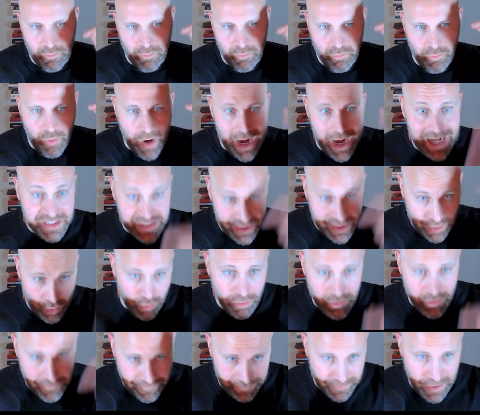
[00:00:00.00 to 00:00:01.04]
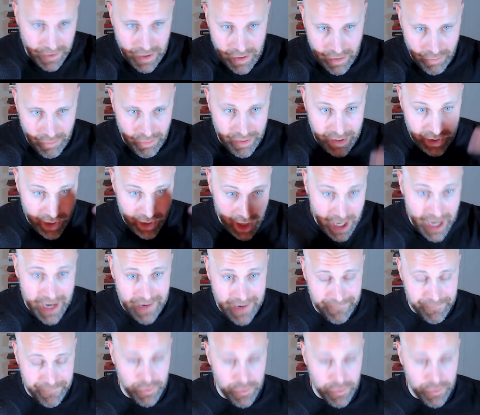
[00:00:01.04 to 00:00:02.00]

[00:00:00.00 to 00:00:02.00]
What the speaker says: watch the order flow enough,